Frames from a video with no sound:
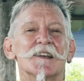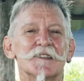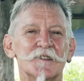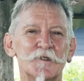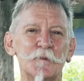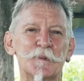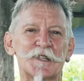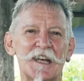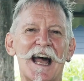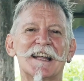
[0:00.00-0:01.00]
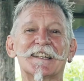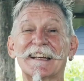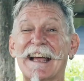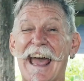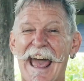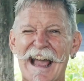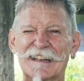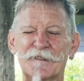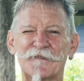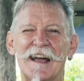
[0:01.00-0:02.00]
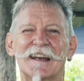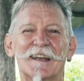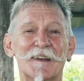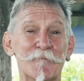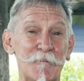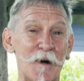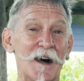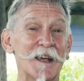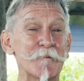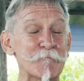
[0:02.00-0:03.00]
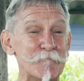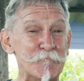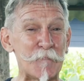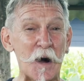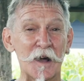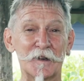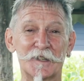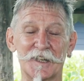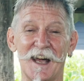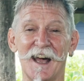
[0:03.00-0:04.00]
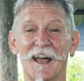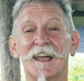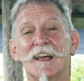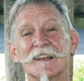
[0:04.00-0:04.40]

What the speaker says: supercharging, activating my biochar.